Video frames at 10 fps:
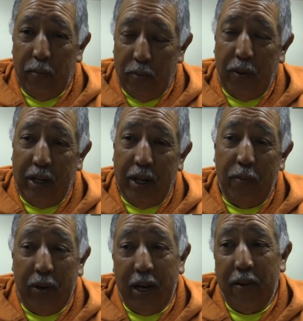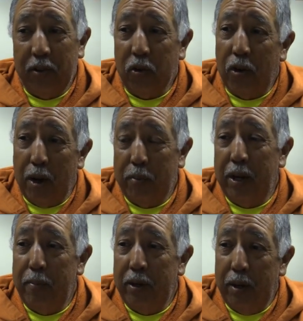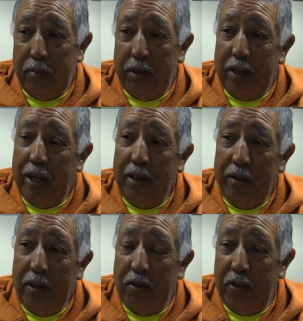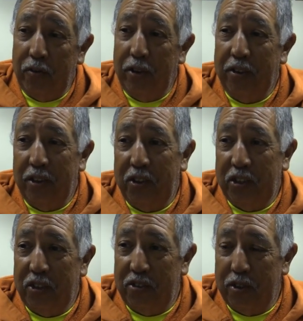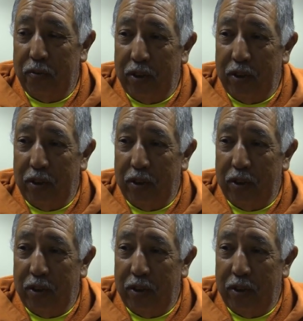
we have the crop coming up to take to fill their shoes up.